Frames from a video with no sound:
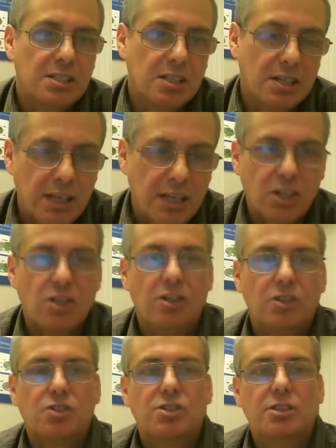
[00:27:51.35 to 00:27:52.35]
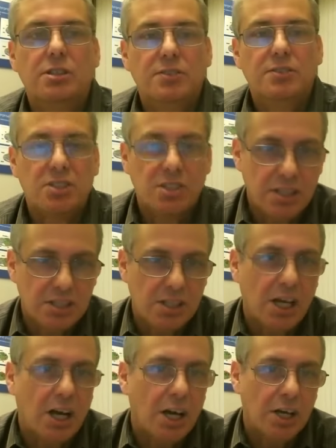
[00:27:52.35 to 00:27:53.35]
the connectionless services,
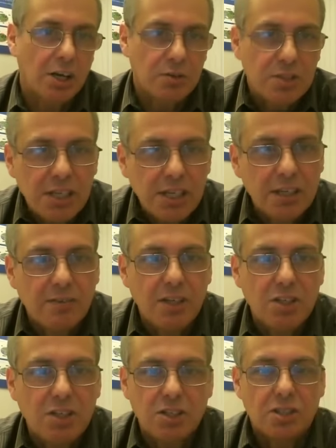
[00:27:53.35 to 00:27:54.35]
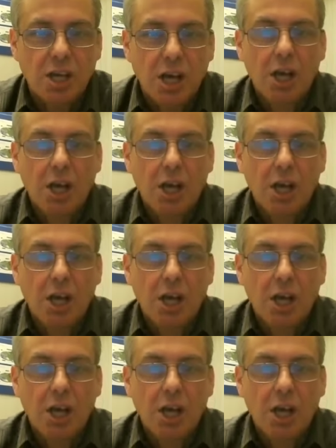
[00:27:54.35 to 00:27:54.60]
the IoT innovations,